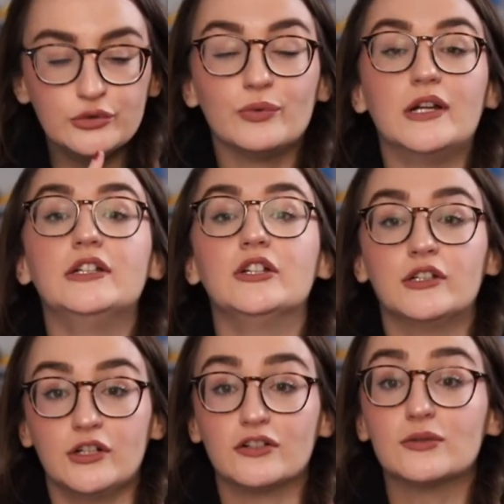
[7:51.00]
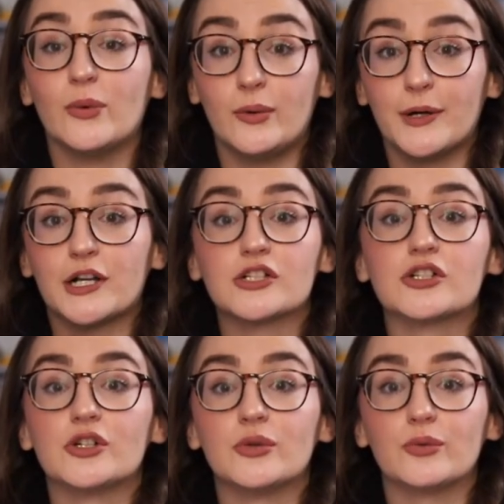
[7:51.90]
to run to your nearest Walmart
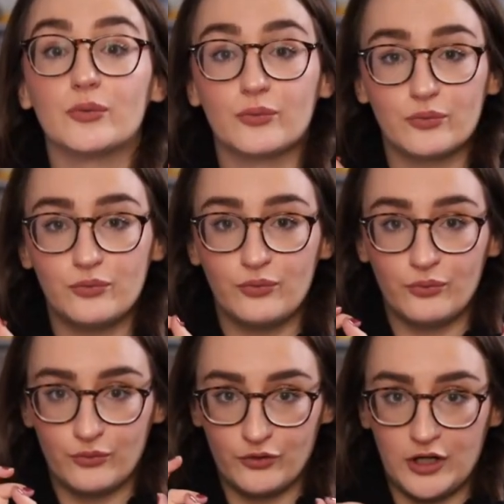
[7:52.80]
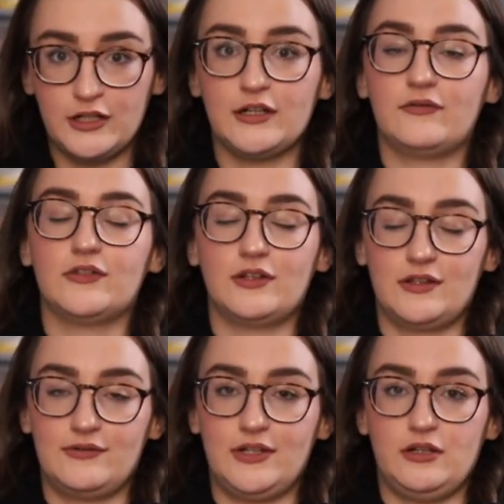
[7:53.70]
right after
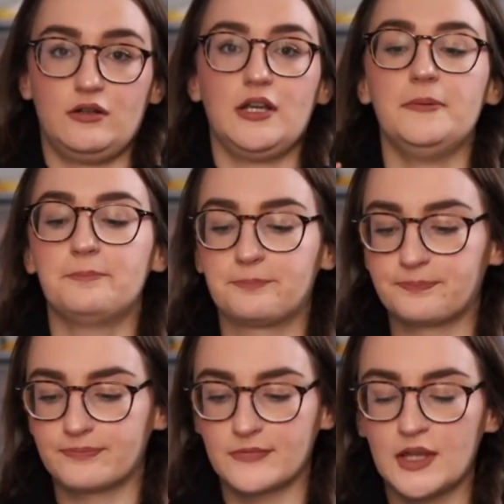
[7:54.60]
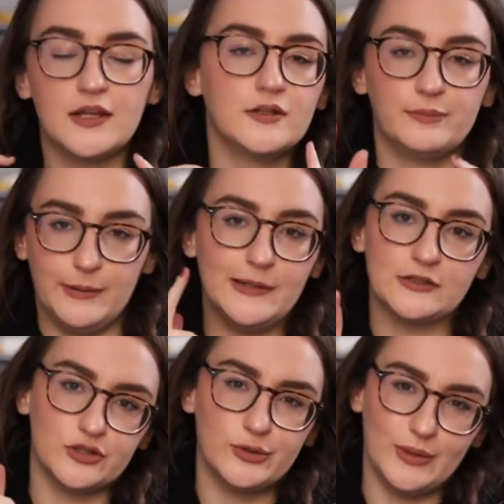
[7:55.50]
this video, okay? But make
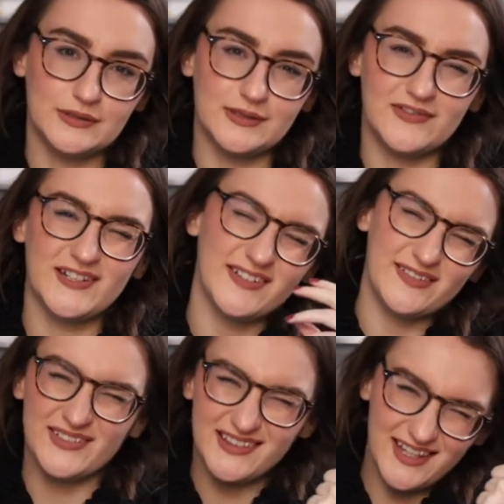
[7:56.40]
sure you watch this video give it a